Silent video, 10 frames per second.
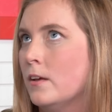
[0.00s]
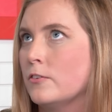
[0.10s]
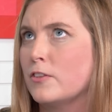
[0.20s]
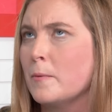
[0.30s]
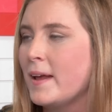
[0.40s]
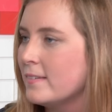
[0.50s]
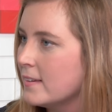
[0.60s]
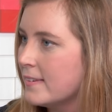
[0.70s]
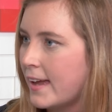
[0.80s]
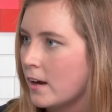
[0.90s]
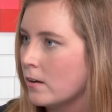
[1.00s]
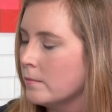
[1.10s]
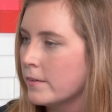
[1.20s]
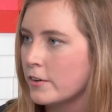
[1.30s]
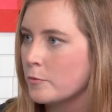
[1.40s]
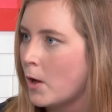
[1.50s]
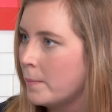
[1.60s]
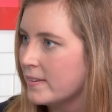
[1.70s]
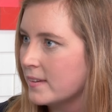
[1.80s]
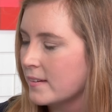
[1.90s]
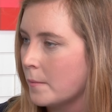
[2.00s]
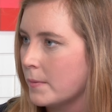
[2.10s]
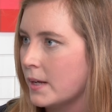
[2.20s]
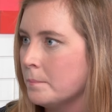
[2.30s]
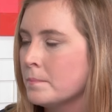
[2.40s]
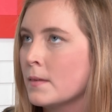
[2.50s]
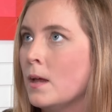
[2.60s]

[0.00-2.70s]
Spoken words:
So they're based in Seattle. They're a small business company.